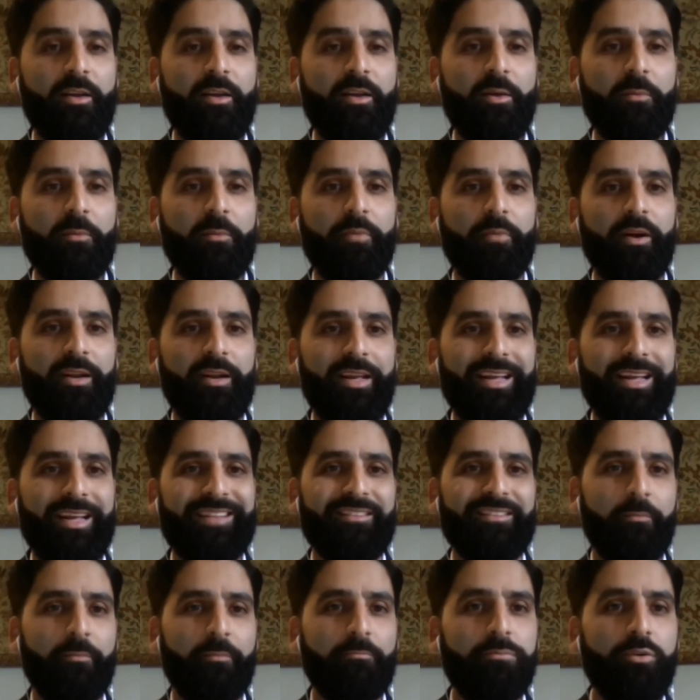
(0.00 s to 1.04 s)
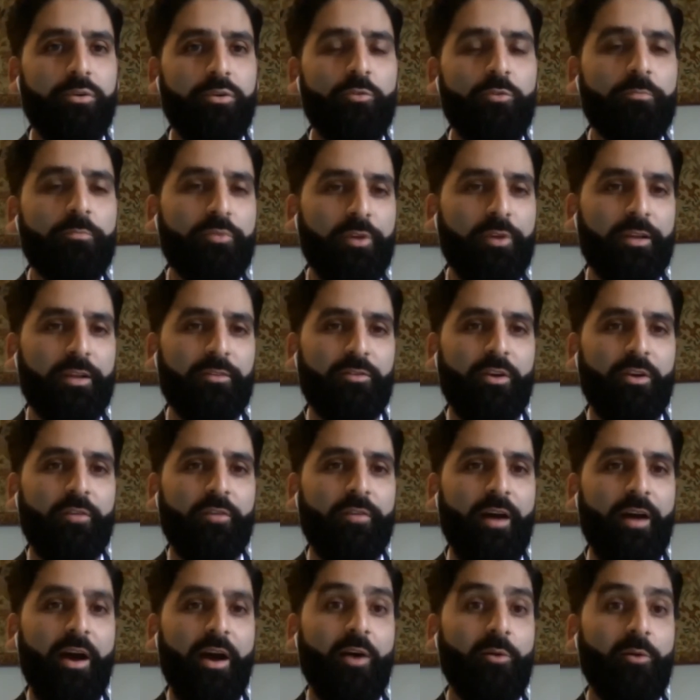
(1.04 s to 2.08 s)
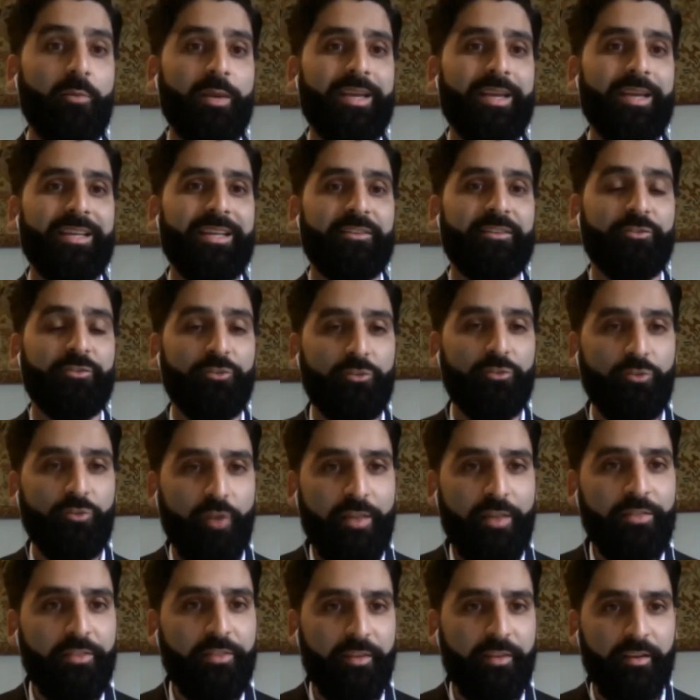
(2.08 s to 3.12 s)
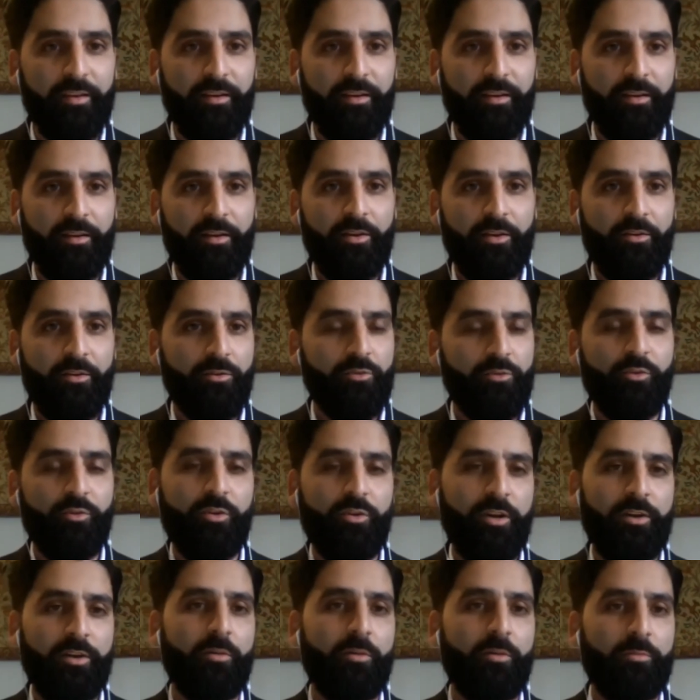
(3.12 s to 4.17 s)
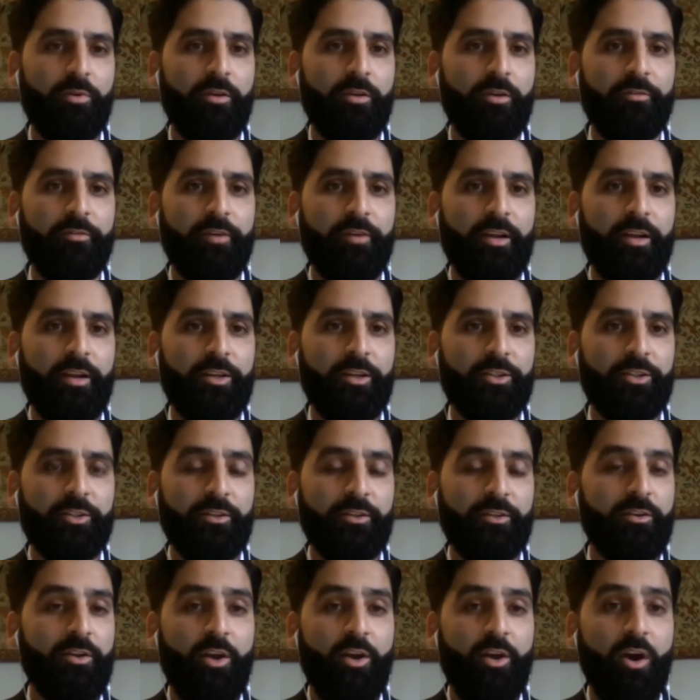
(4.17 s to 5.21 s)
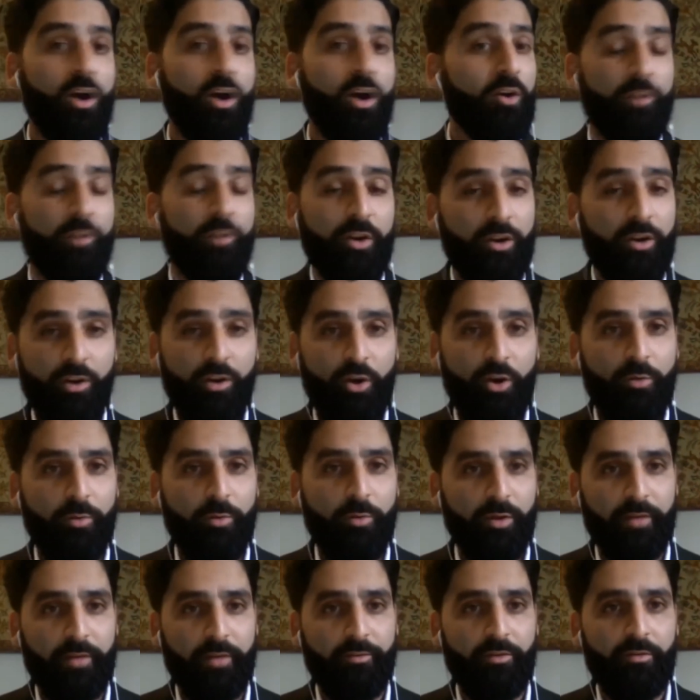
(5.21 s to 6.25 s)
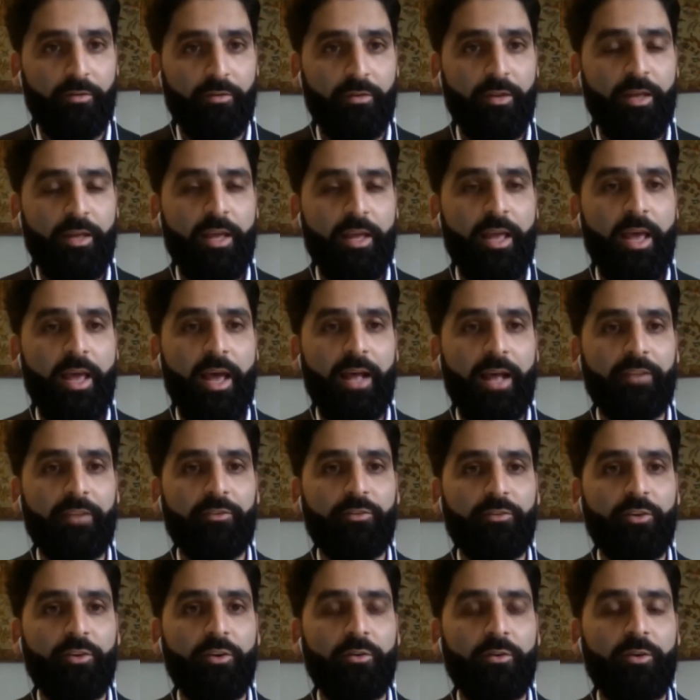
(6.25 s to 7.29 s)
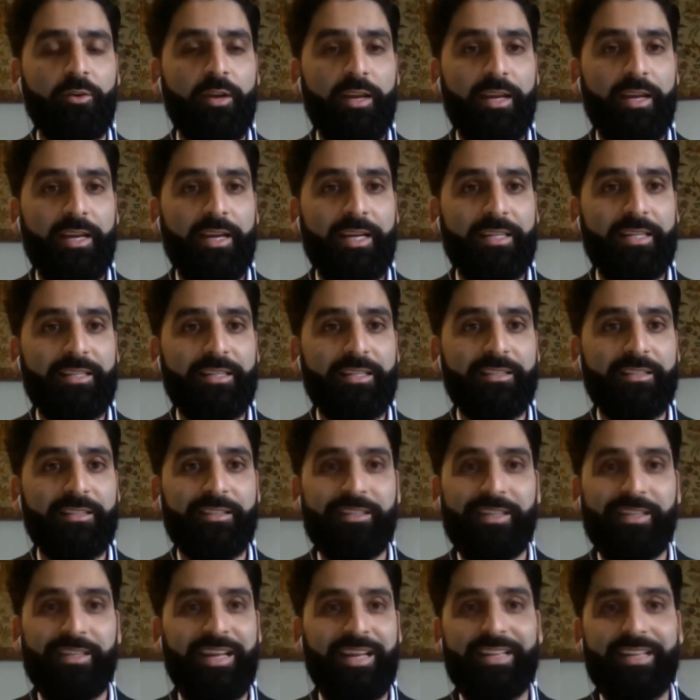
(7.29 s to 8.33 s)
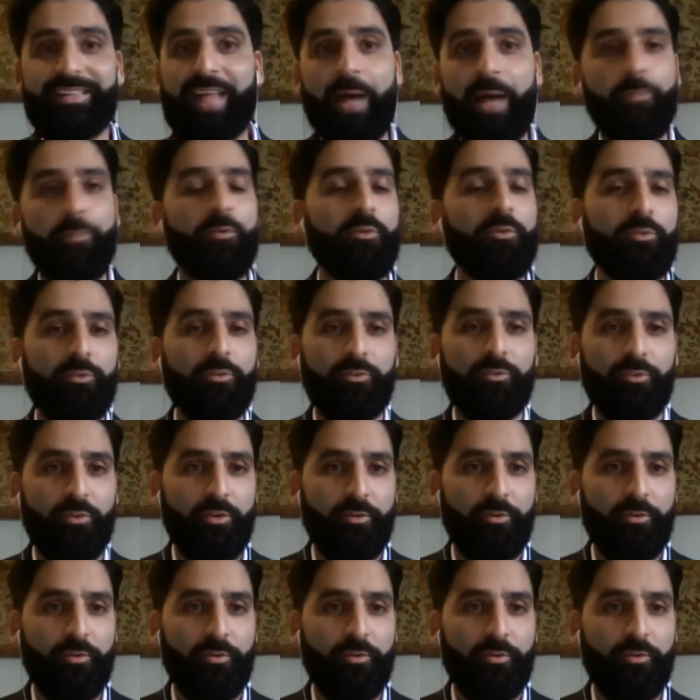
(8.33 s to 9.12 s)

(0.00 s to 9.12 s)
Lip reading: but it's a blueprint of how we can strengthen nuclear non-proliferation on a global level. And so it is a double sort of